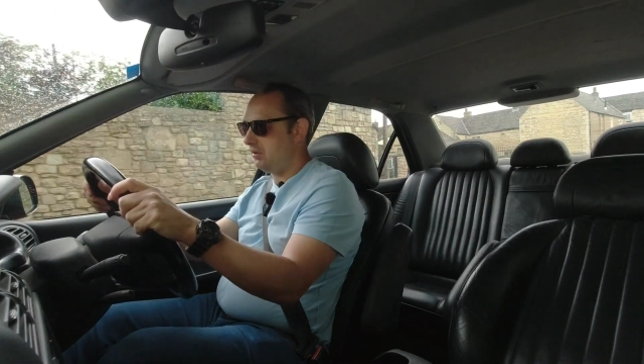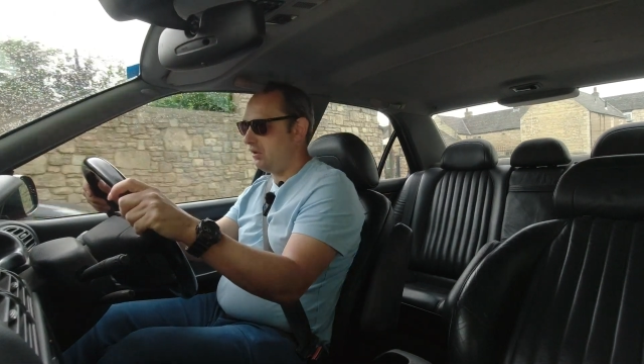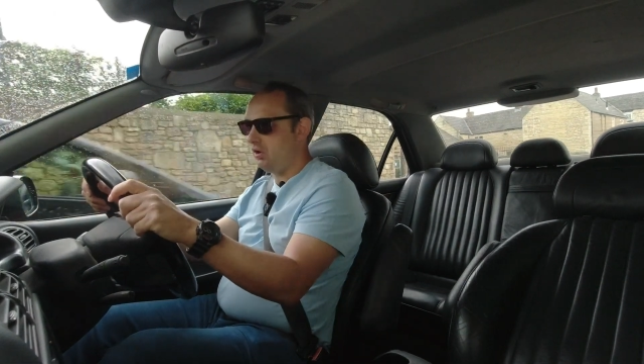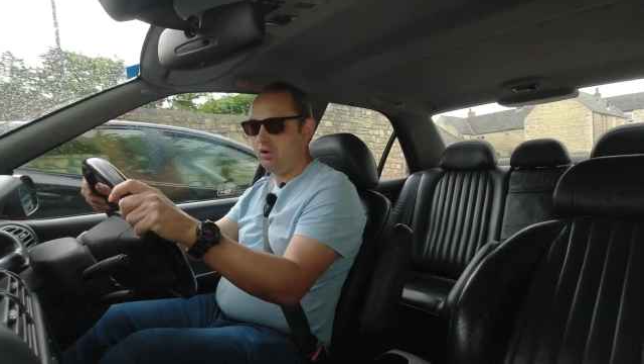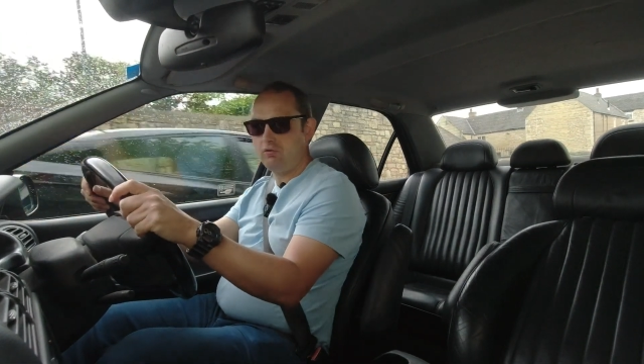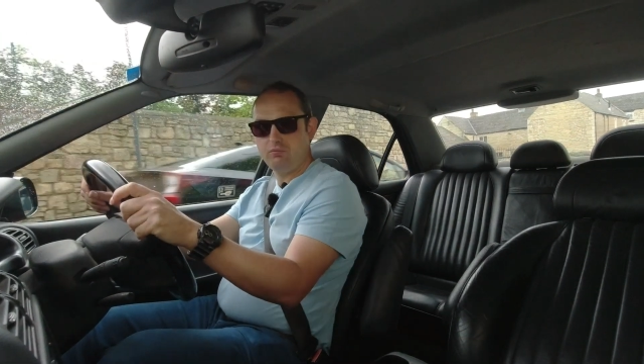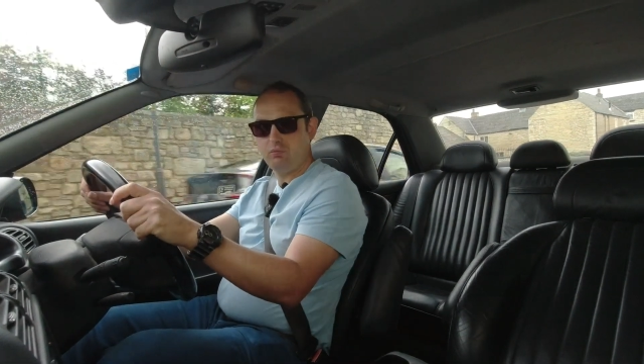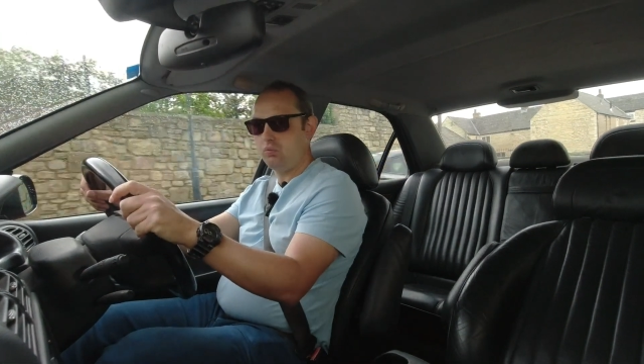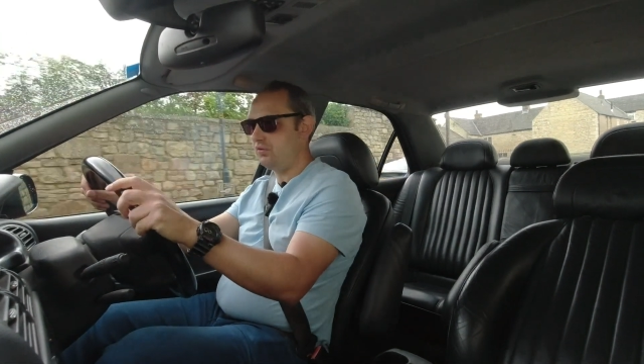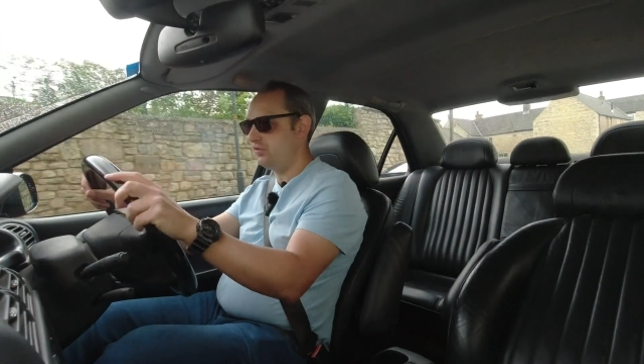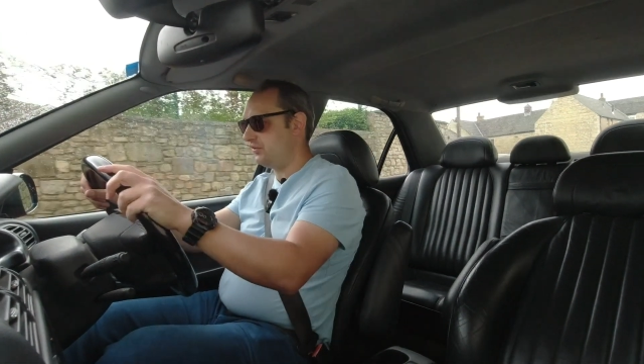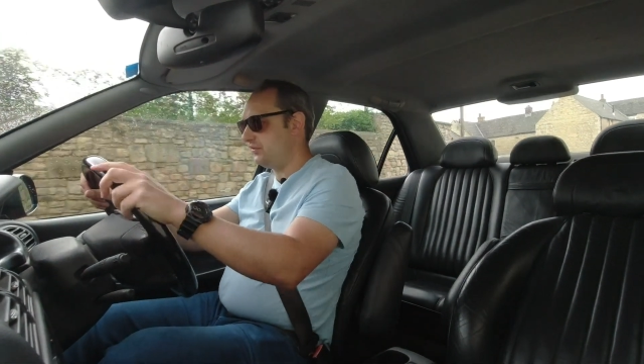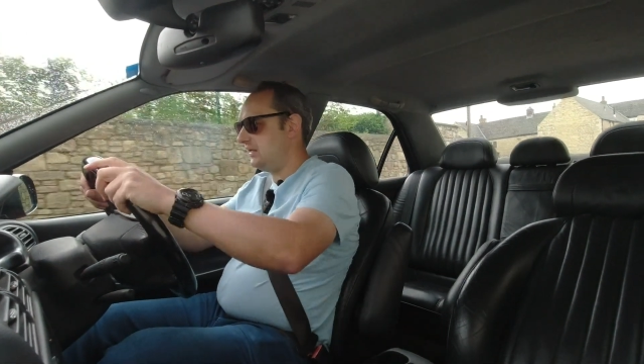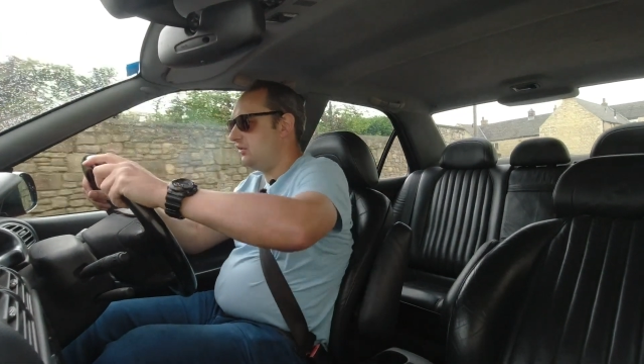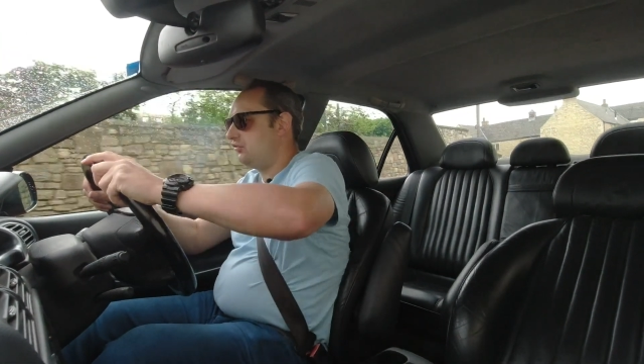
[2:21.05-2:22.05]
or one of
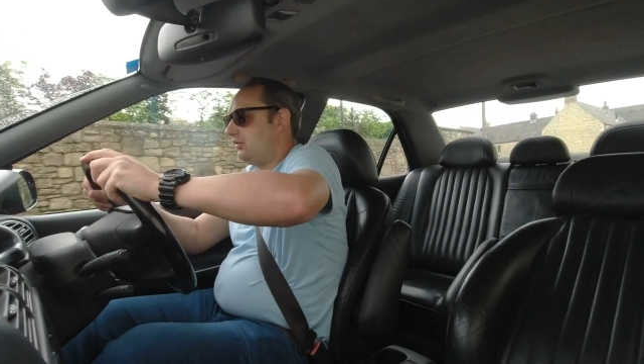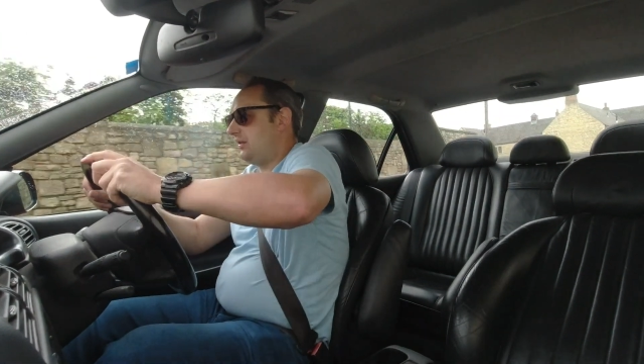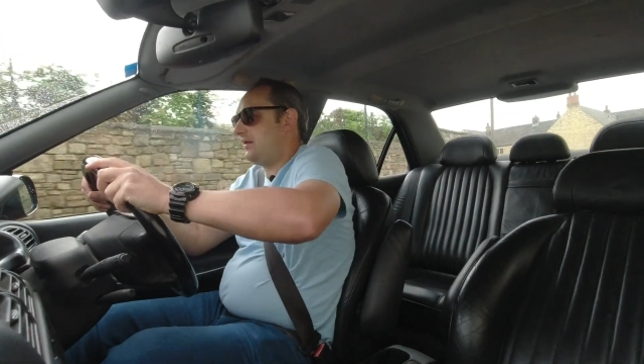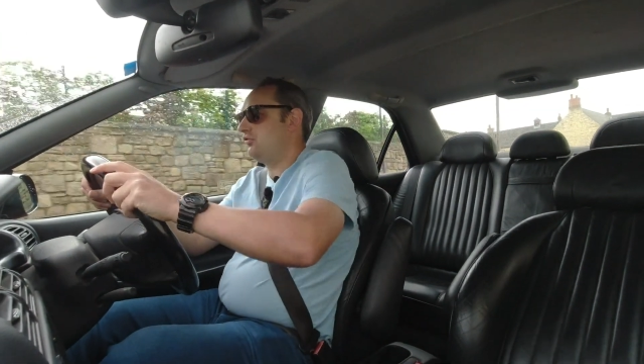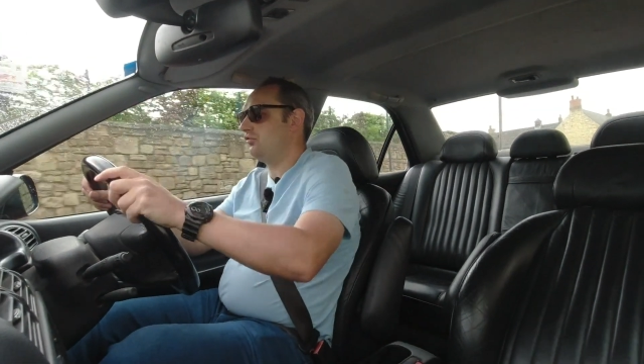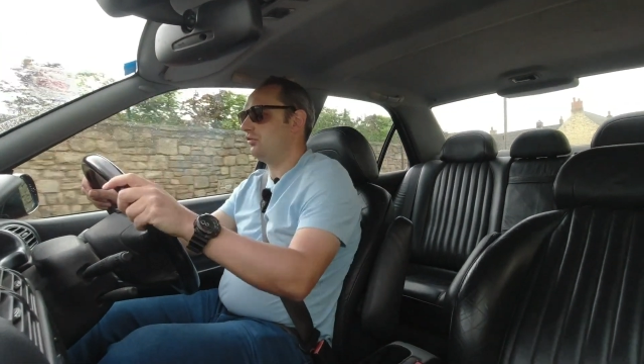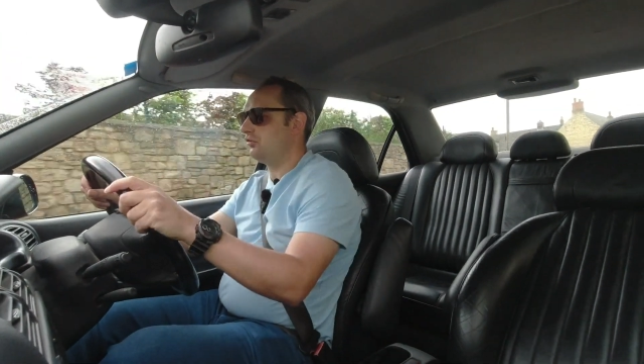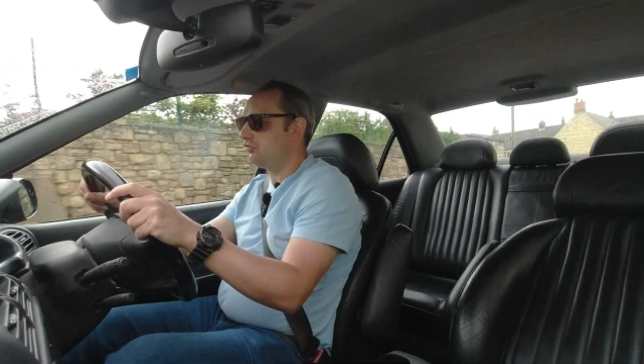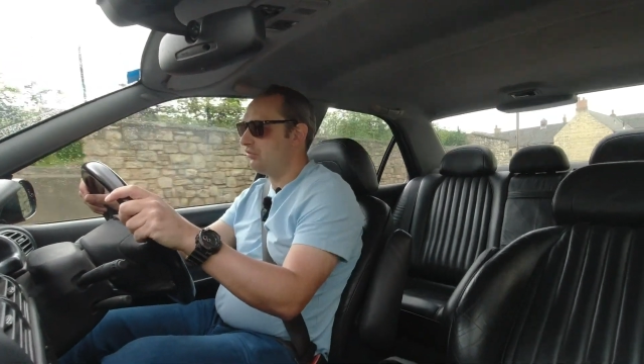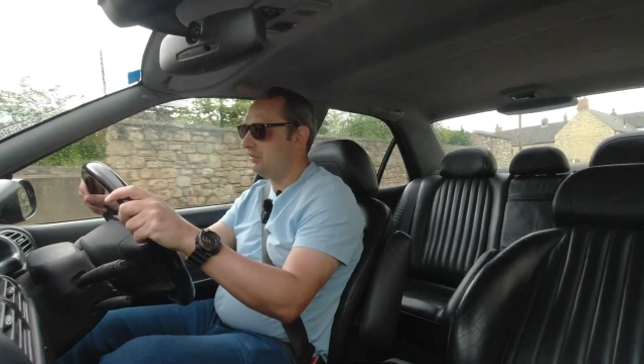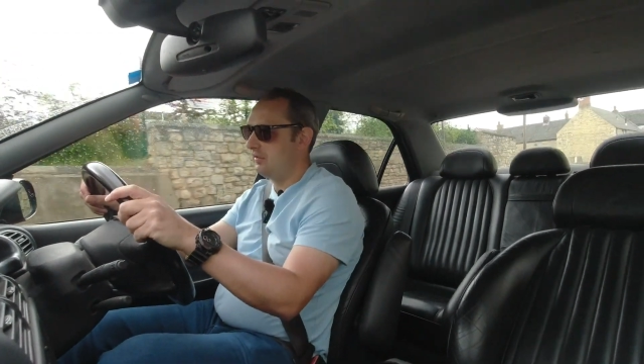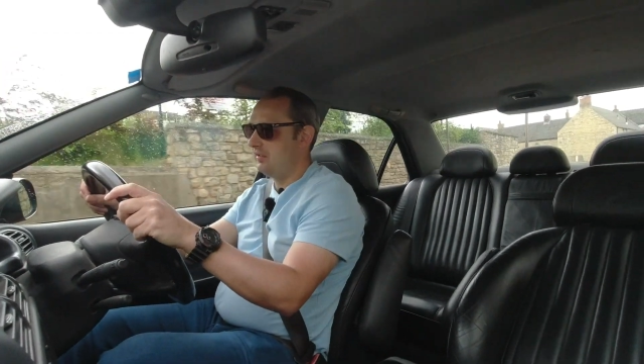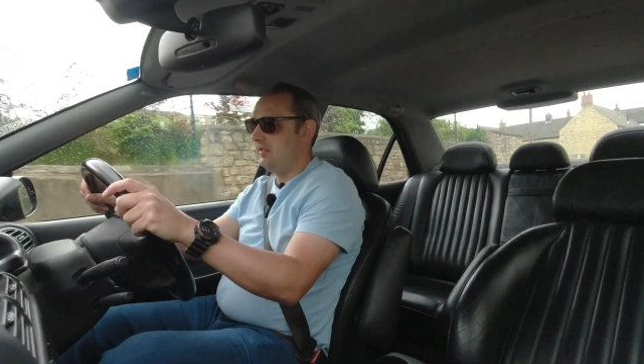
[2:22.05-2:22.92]
the diesel engines.